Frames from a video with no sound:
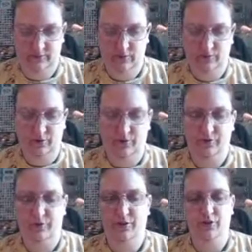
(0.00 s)
we are
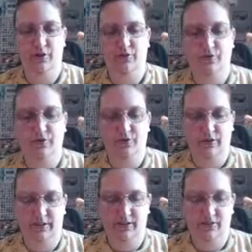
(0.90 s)
going to use a
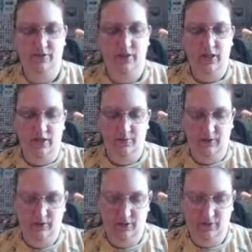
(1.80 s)
doily. So,
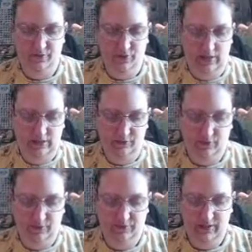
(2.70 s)
you know, if you're out
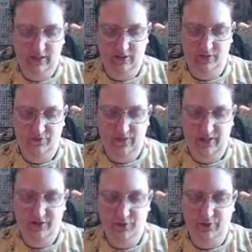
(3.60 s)
thrifting and you
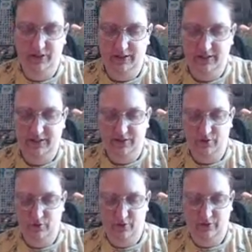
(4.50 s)
find doilies and you
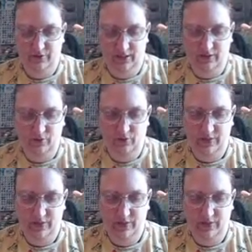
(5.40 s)
wonder like, oh, what